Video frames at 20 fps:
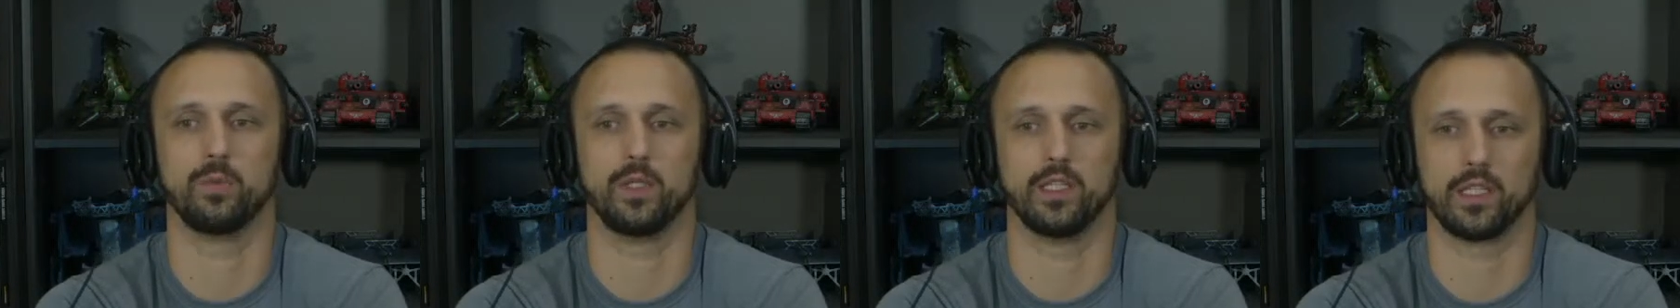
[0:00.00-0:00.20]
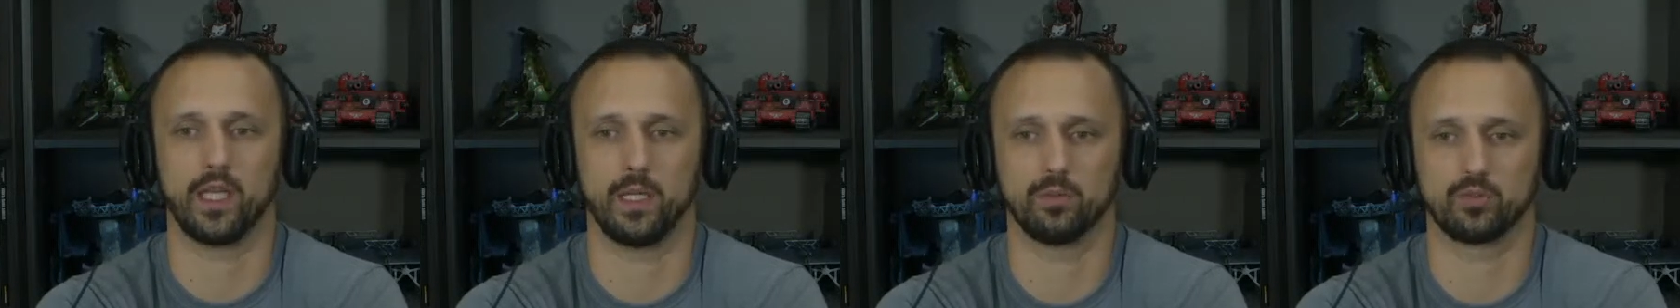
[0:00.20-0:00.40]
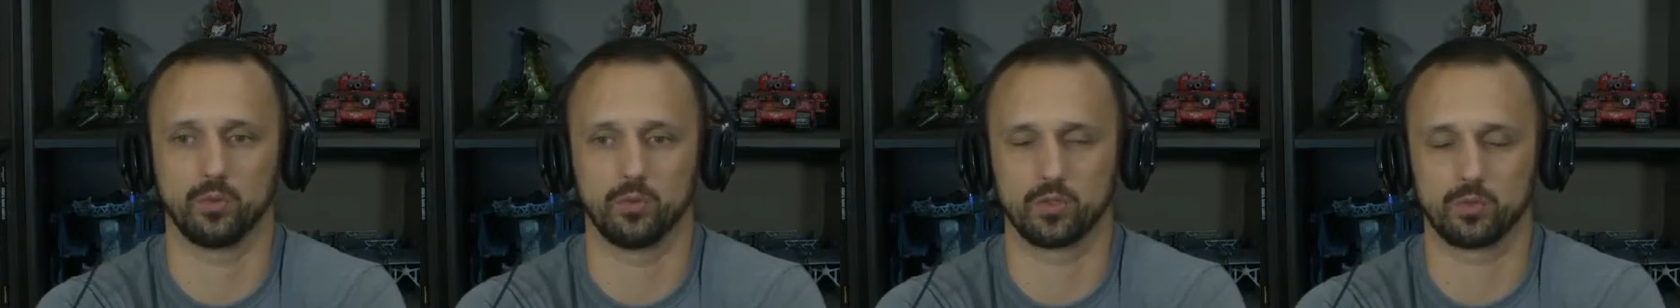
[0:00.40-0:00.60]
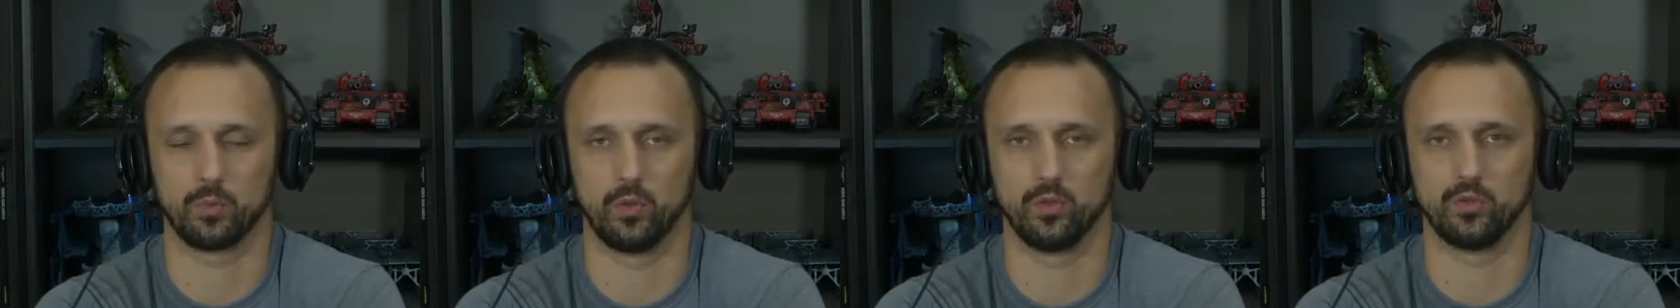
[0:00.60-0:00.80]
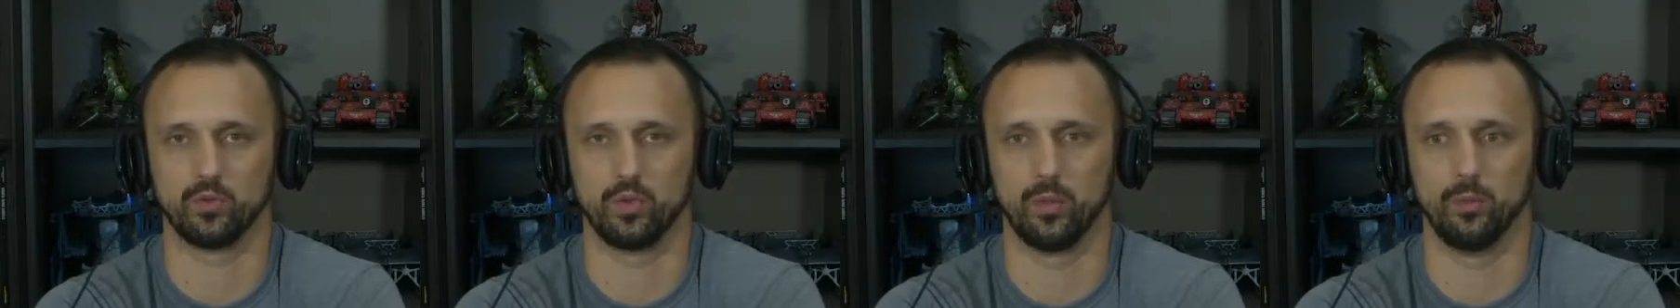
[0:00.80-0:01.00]
made the game so much
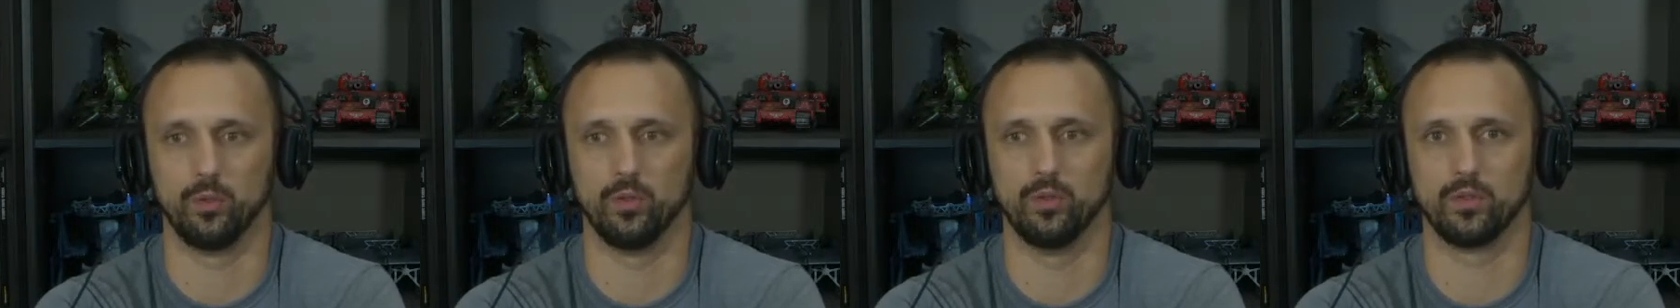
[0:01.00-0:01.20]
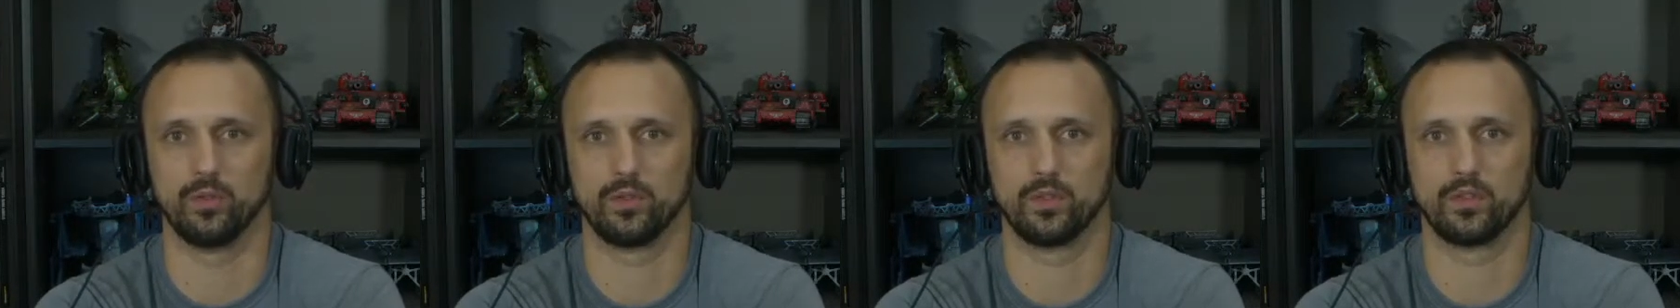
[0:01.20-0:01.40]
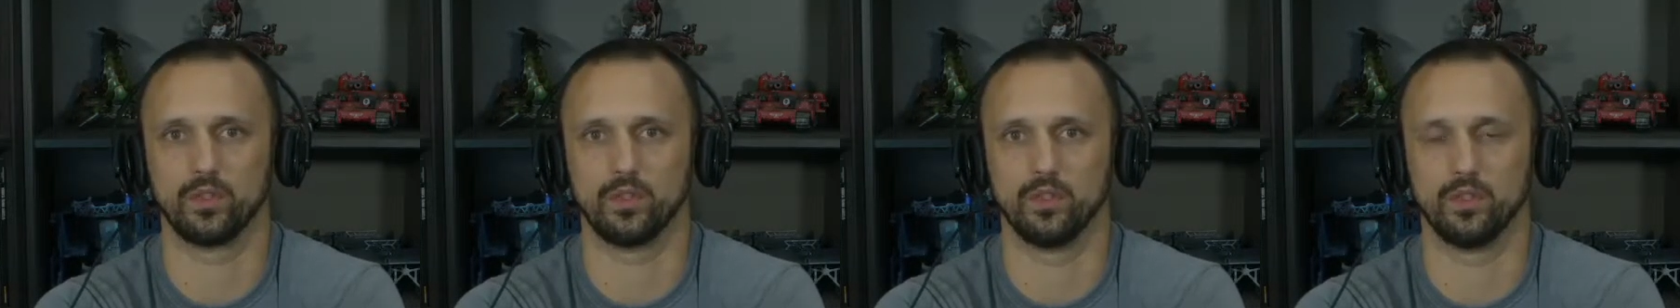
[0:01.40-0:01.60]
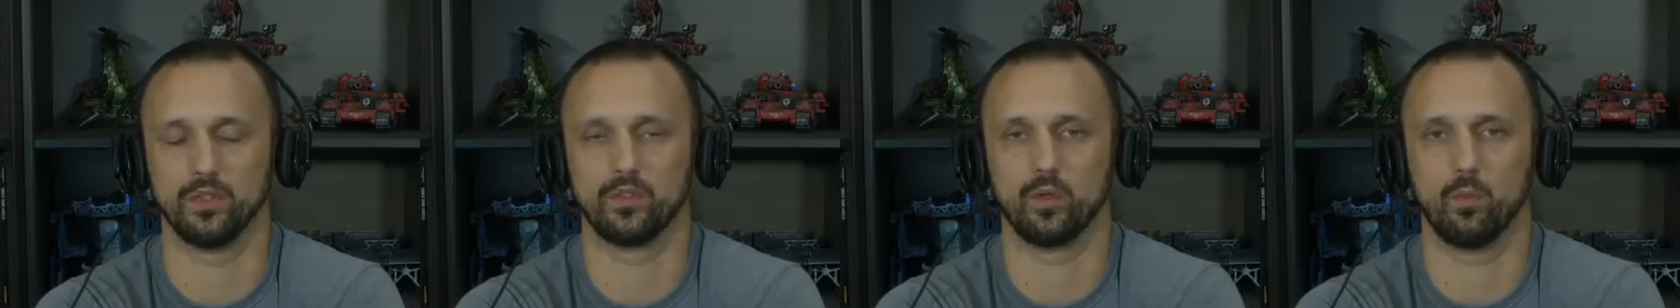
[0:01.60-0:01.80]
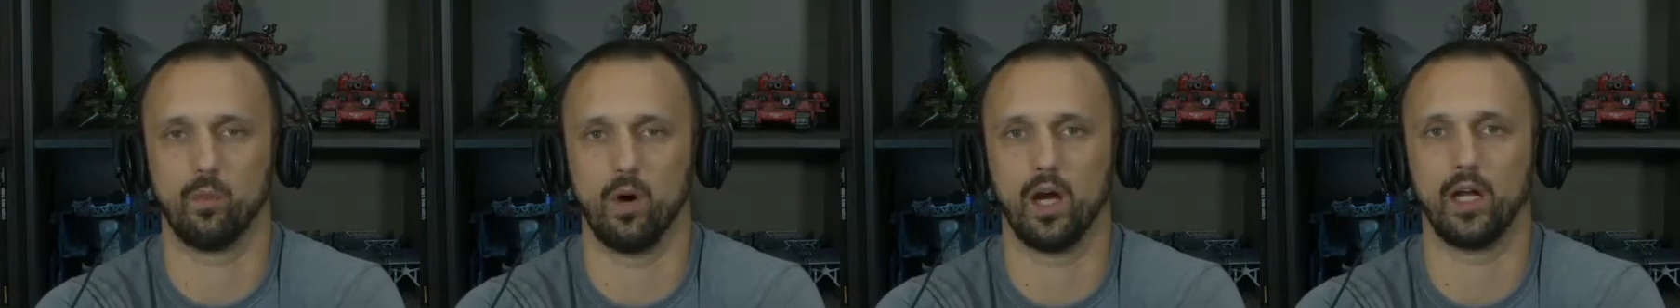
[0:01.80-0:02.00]
more enjoyable to
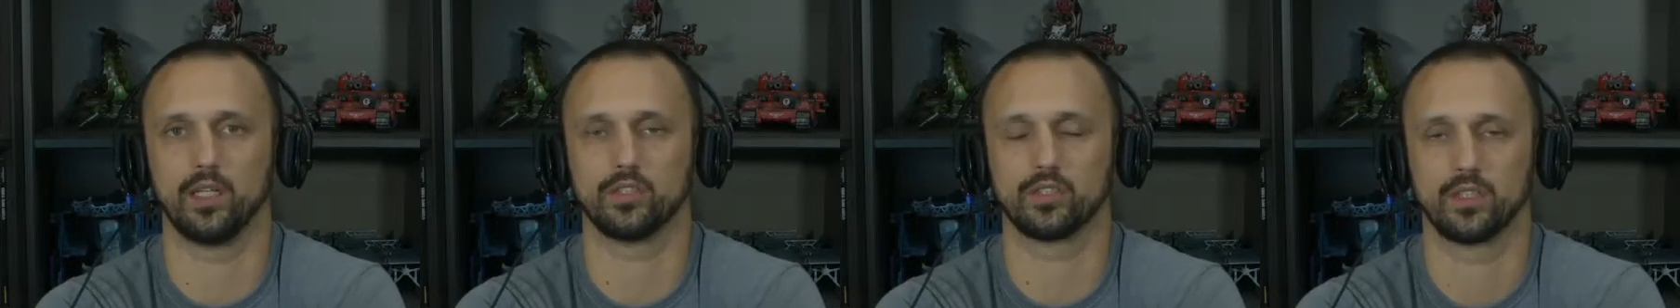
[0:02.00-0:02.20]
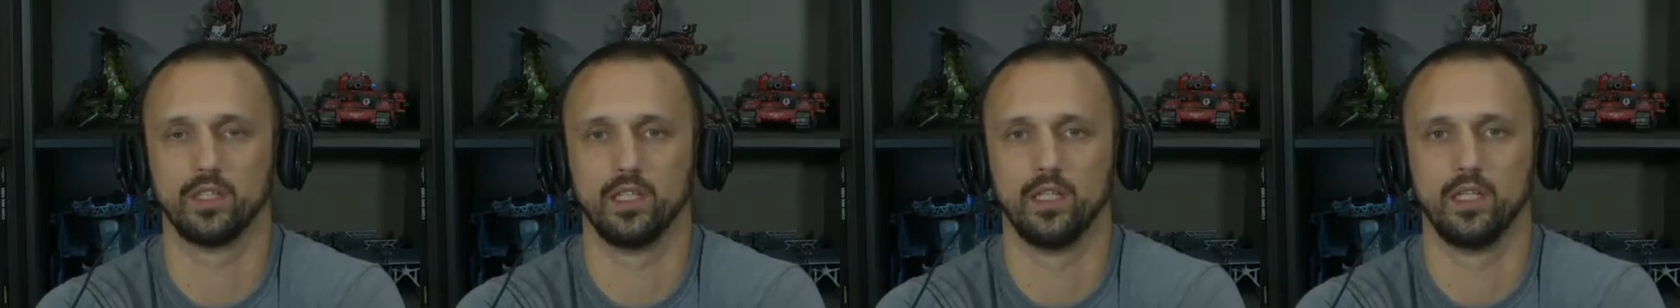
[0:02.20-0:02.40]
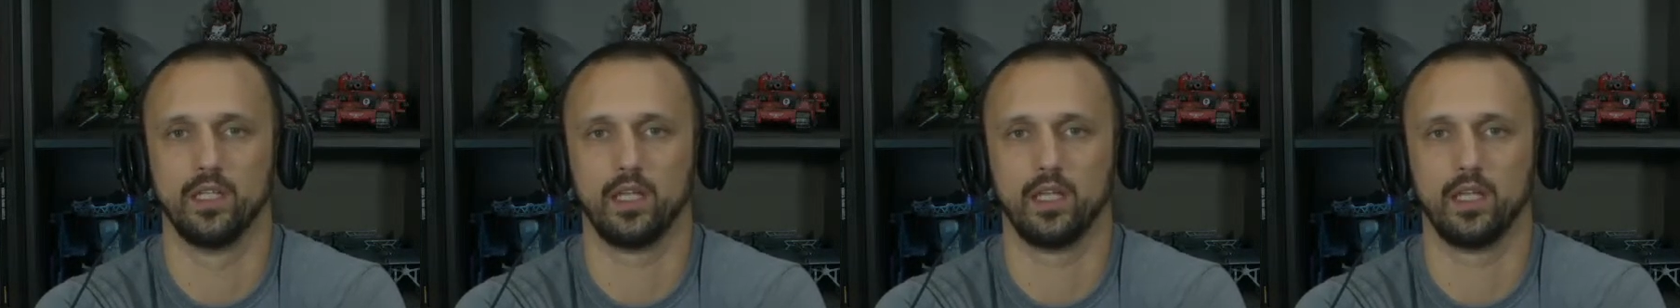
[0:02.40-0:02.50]
watch.